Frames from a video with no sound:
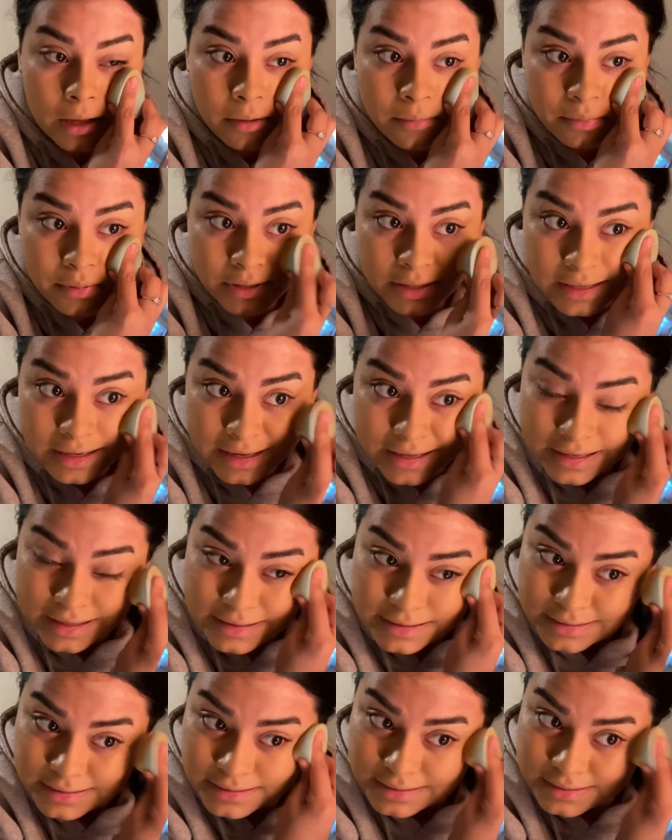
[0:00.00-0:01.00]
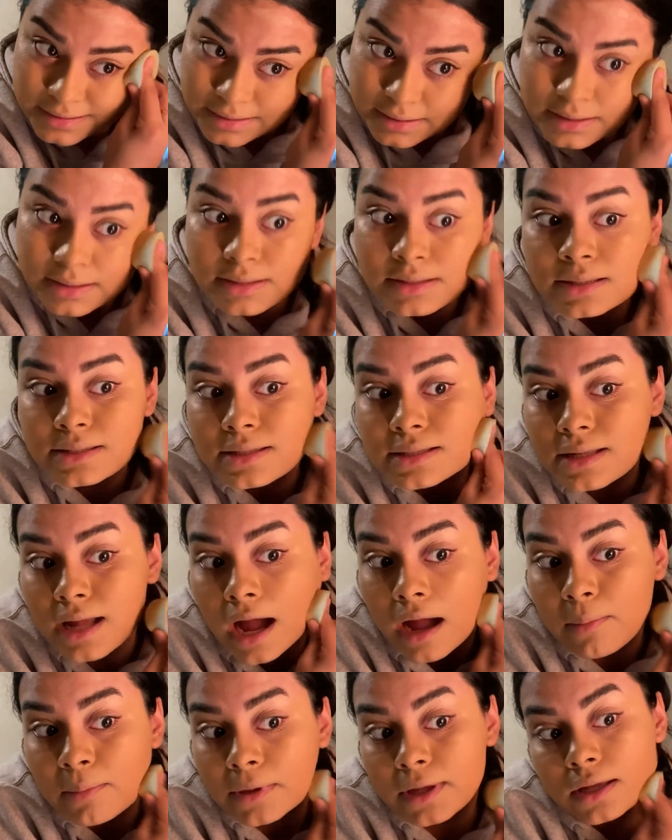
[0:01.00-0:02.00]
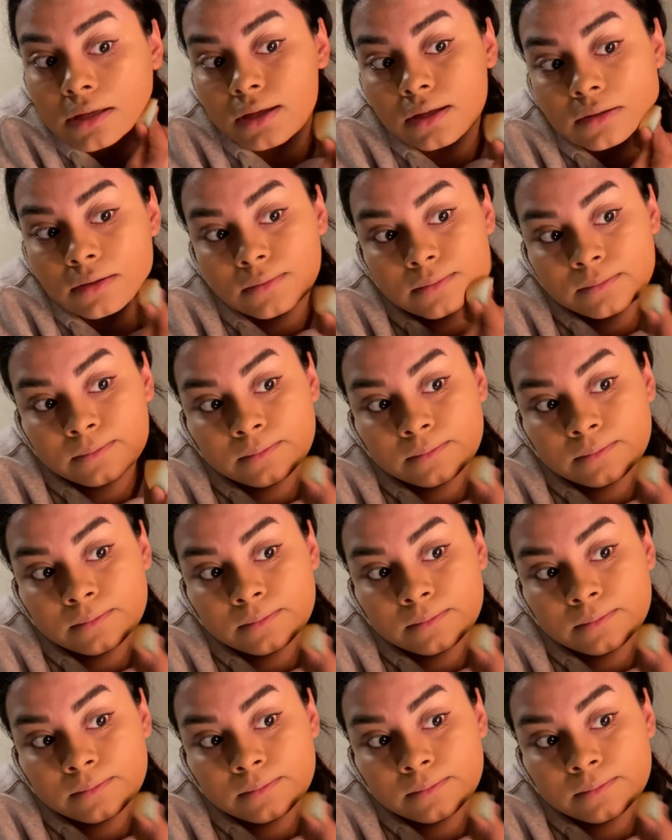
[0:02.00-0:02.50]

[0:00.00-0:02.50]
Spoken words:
please stop it?